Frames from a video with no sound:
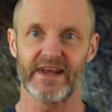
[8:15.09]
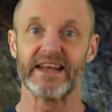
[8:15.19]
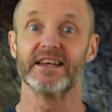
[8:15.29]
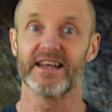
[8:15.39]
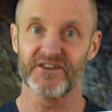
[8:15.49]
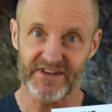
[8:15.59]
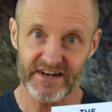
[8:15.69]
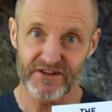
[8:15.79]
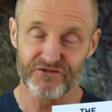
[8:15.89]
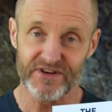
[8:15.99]
And it does that
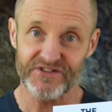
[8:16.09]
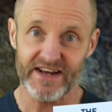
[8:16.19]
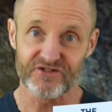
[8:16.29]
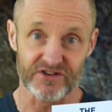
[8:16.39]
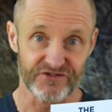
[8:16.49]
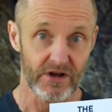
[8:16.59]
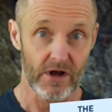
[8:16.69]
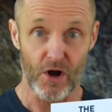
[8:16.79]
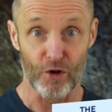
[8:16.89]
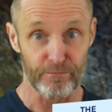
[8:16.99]
in 3 sections:
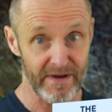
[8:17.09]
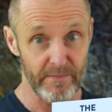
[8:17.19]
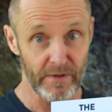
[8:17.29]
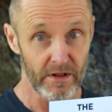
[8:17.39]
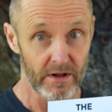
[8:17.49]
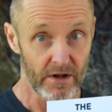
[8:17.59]
on people,